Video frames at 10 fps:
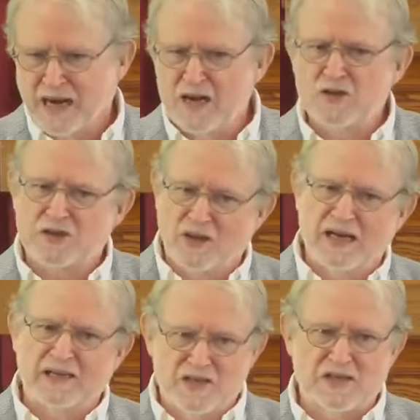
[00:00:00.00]
I used to
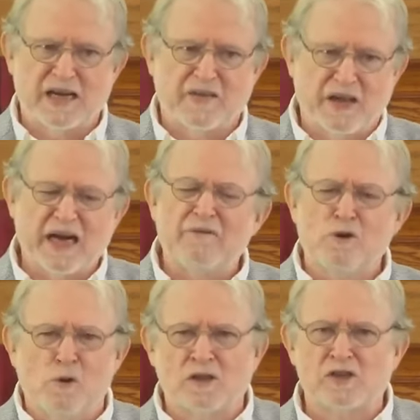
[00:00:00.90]
like to say that
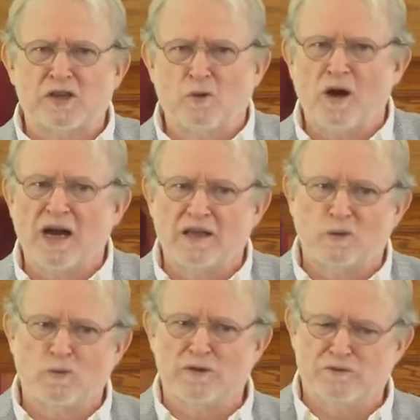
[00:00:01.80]
every once in a while
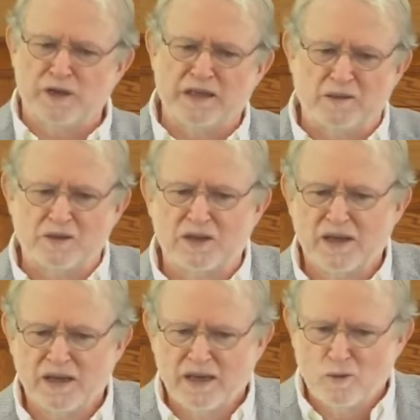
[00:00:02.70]
at Whitfield,
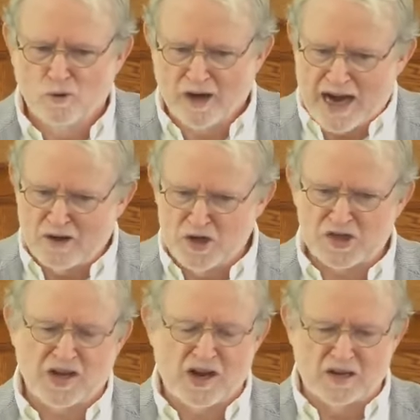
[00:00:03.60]
where
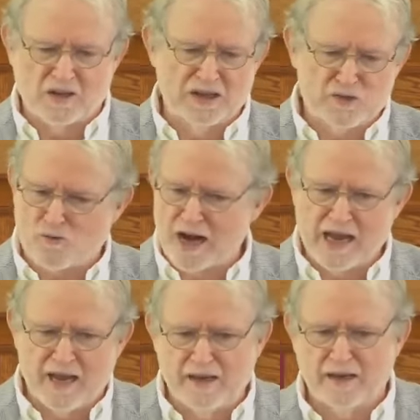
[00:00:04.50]
Aristotle is
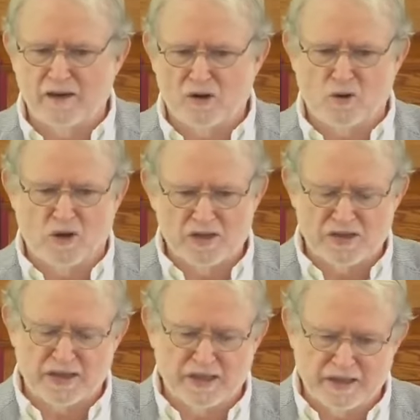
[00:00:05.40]
read, and of
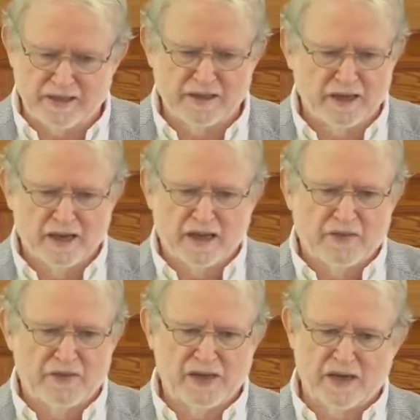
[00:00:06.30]
course the
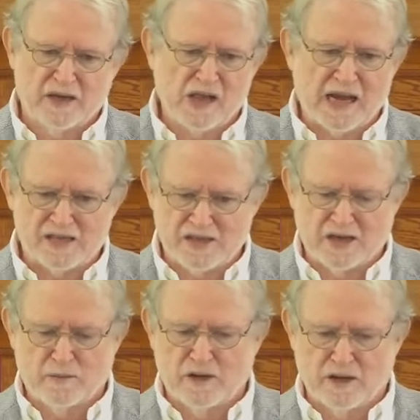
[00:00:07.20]

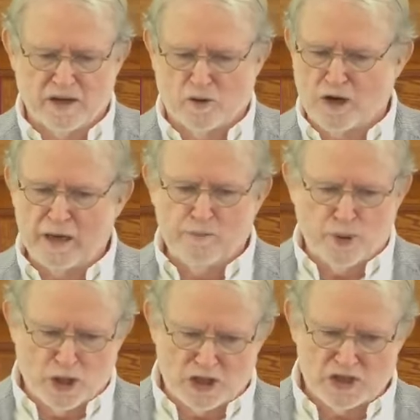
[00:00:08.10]
classic great
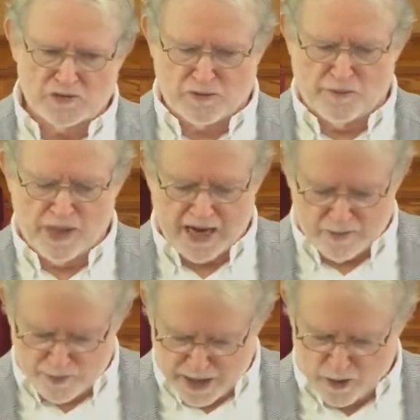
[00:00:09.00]
books from
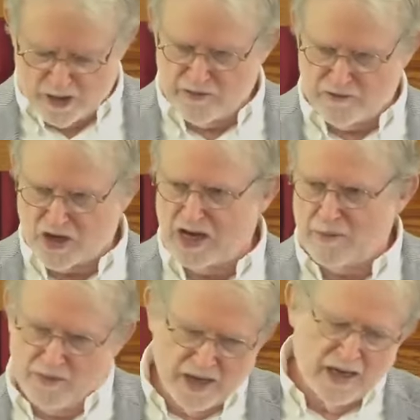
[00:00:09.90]
that period of
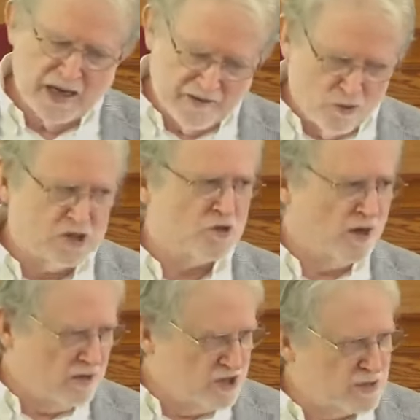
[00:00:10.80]
time, every once in a
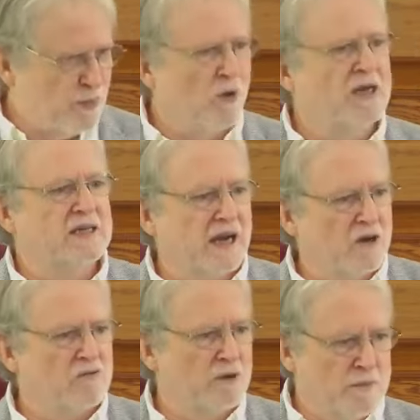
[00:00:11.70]
while I'll just point
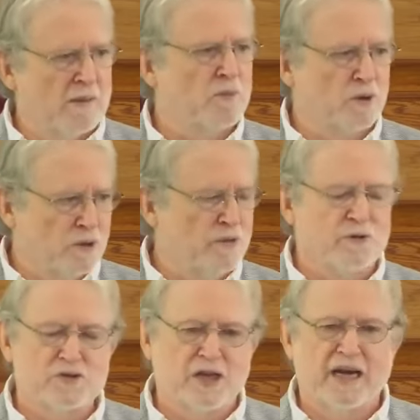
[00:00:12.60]
out, remember
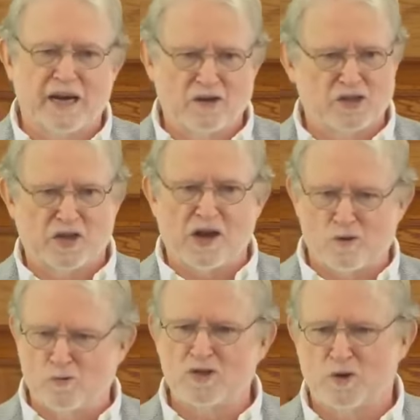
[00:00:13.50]
Luther said
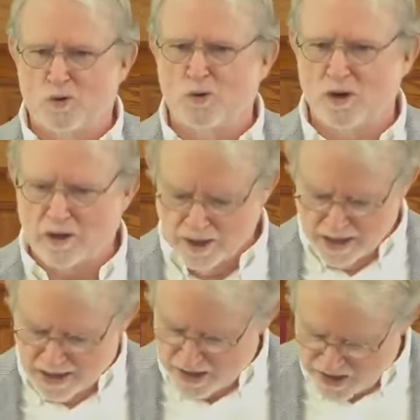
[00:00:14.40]
Aristotle was a whore,
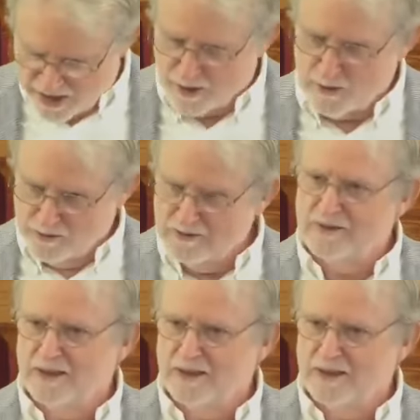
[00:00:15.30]
so,